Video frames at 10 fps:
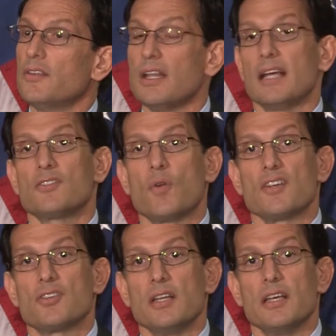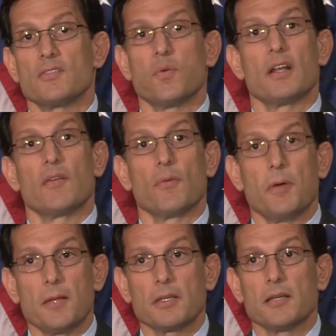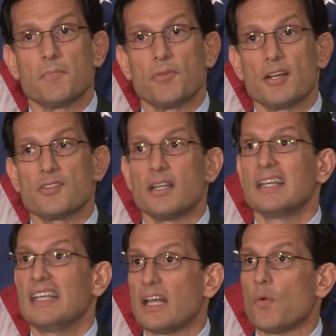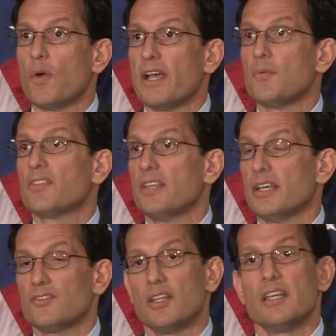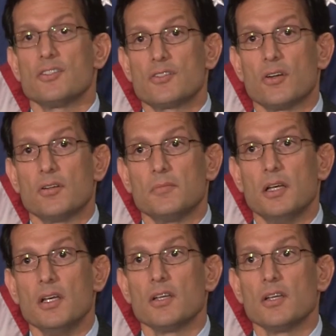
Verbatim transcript: The next question is, would a Republican president get away with this in his term?